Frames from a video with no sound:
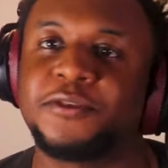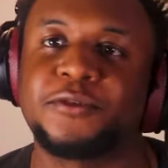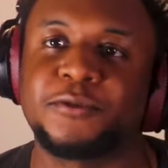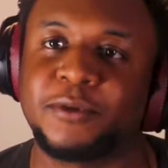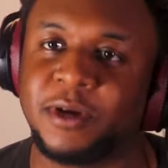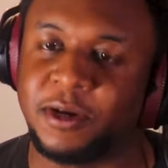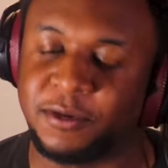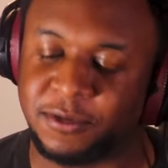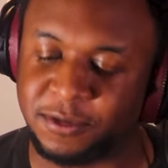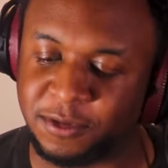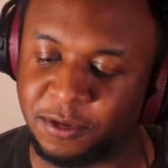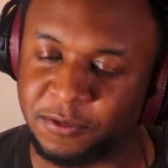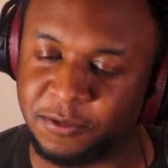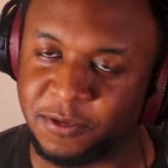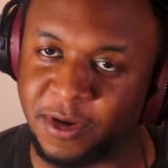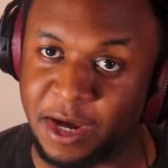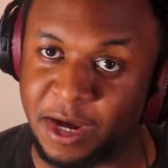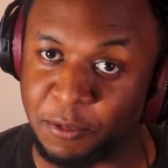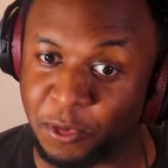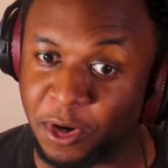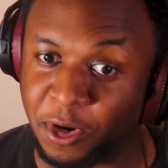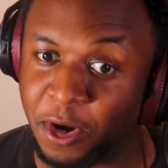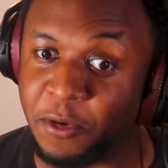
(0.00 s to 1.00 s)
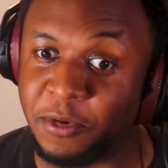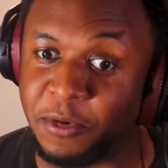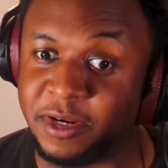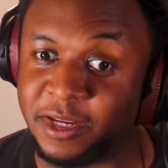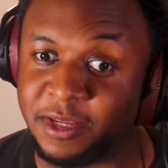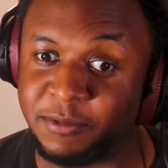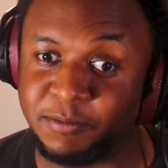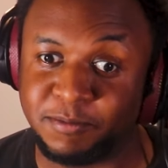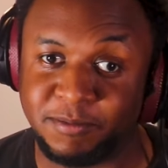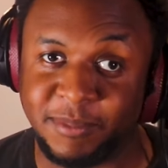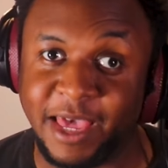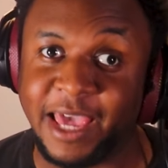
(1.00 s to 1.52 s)
throughout so far, and we're
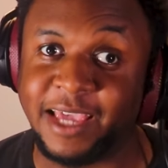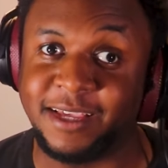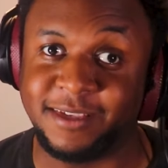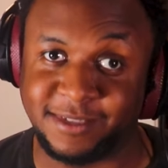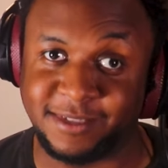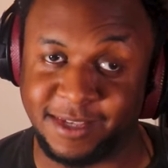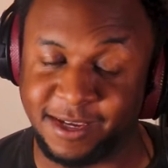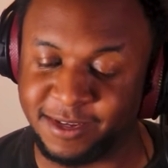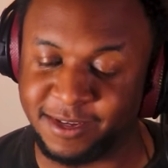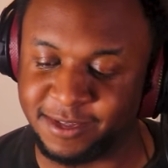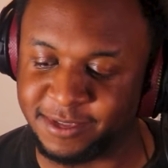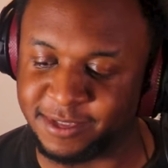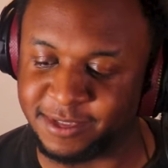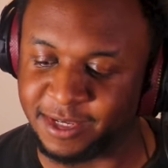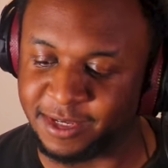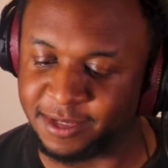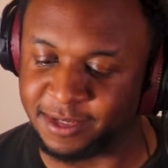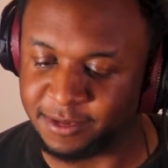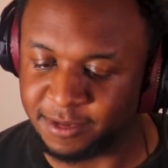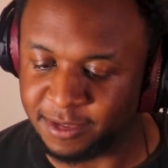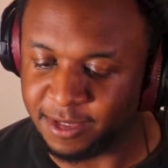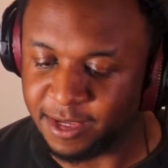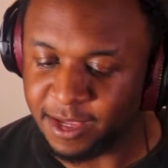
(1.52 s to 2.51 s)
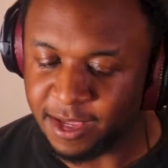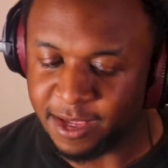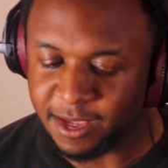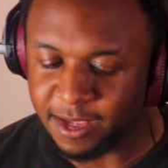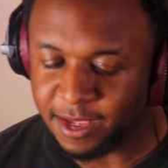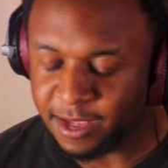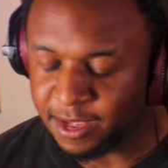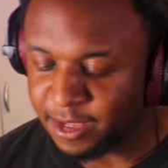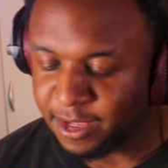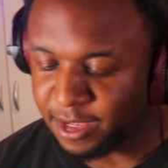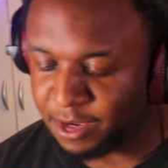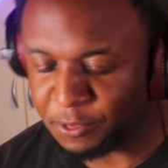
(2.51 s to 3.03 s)
only 8 seconds in.
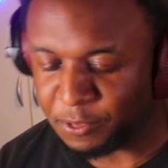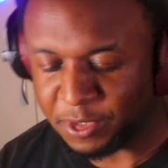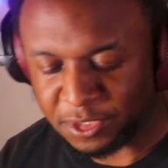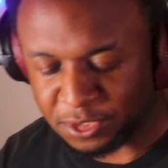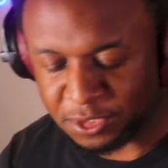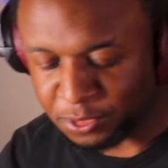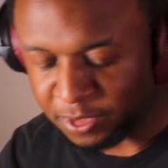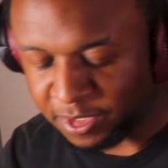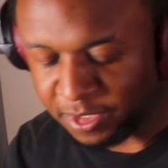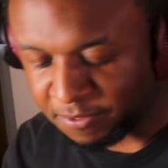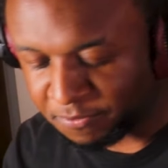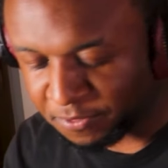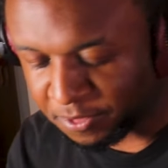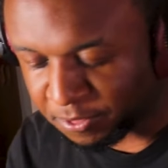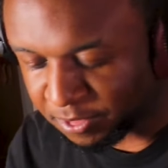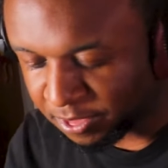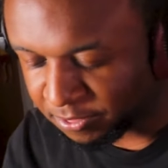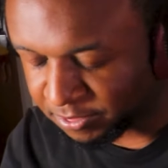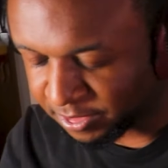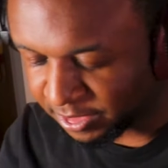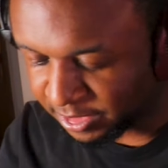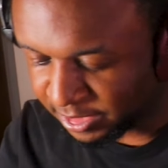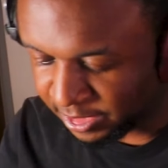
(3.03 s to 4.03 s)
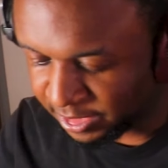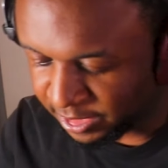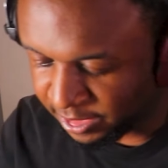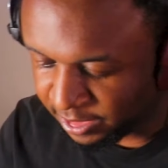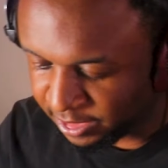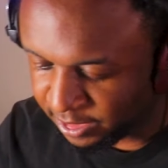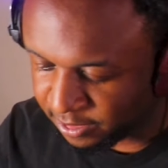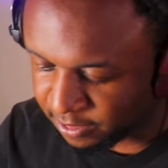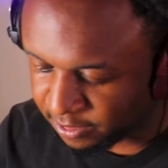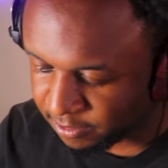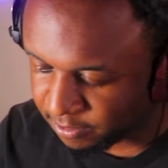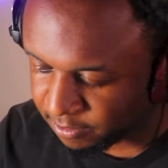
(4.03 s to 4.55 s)
If we can try and figure out the
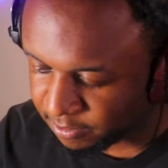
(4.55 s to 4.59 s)
key...